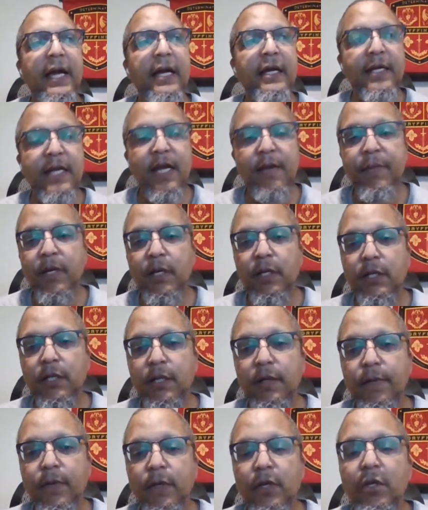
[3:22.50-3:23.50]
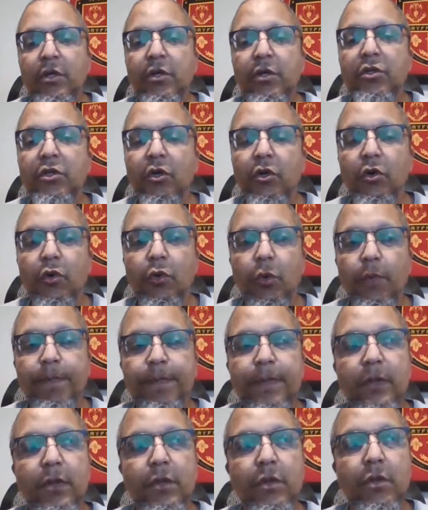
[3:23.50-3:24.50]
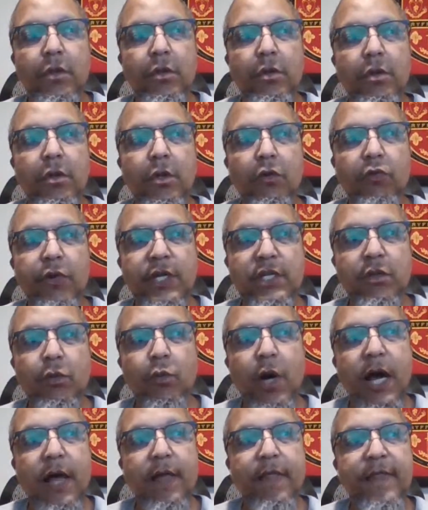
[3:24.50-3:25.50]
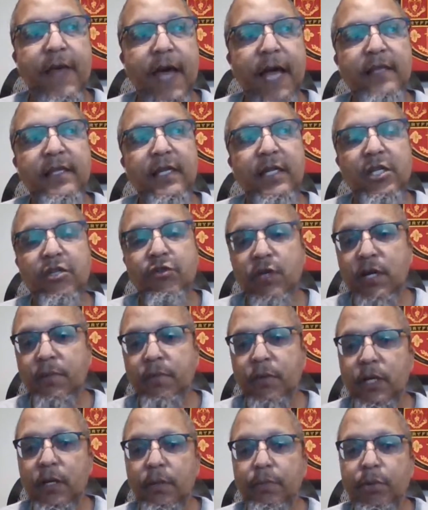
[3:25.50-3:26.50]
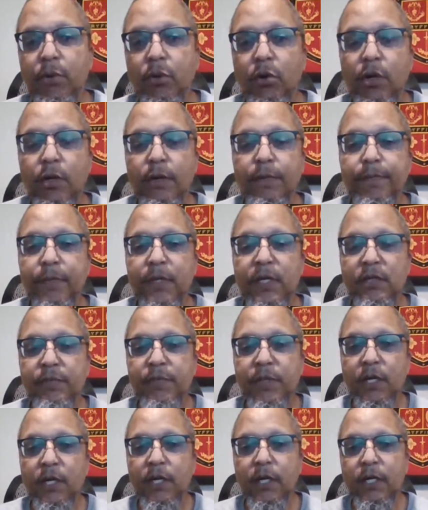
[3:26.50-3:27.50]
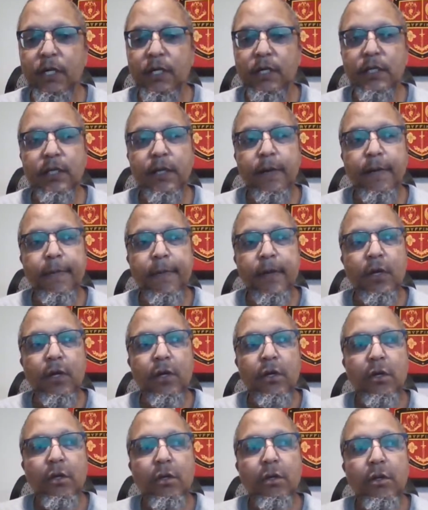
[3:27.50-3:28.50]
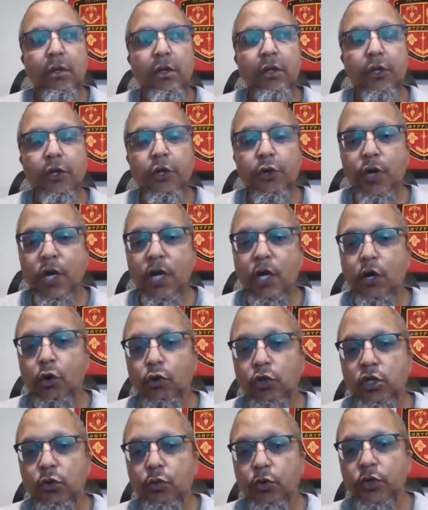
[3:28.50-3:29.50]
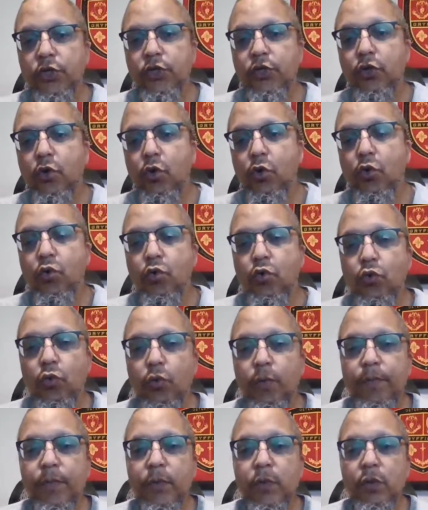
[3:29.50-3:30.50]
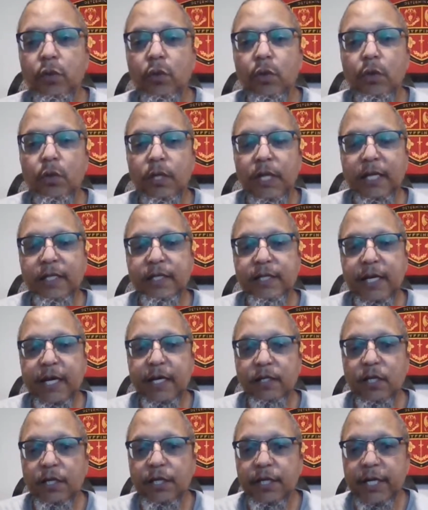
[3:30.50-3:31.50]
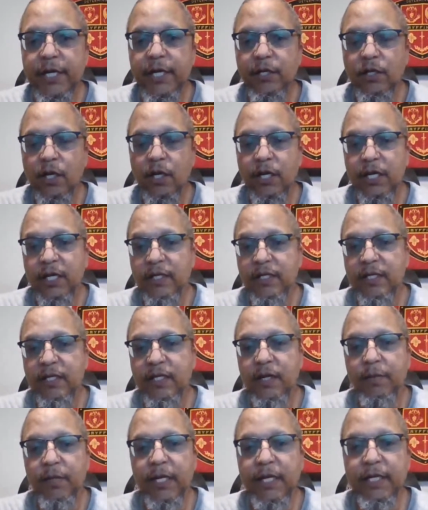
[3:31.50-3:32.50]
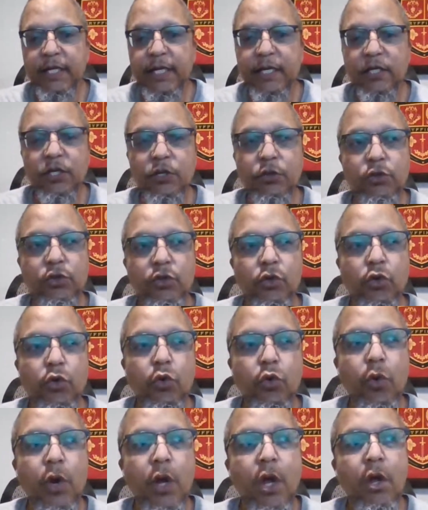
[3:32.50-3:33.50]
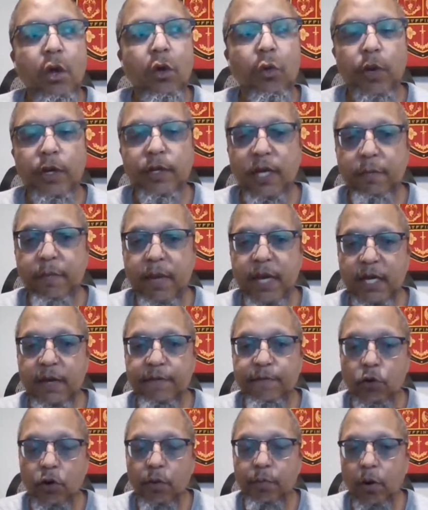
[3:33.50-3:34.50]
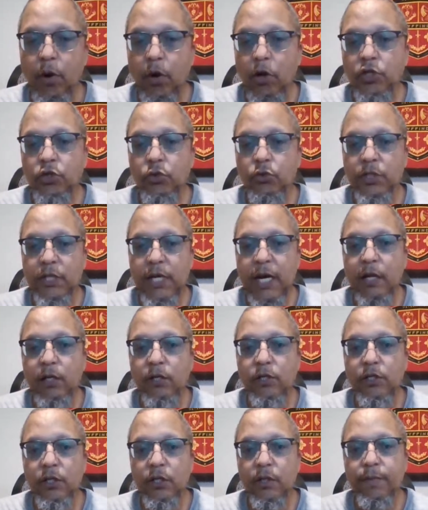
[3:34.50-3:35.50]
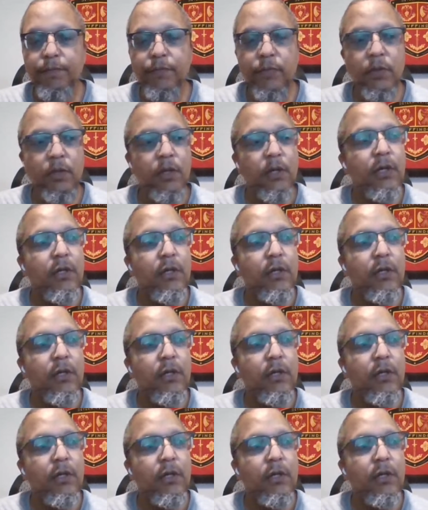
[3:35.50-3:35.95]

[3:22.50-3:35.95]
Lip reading: academically. So, the reason why that's extremely important is because you can go to a school, let's say it's a NCAA D2 school, where they may give you a partial scholarship.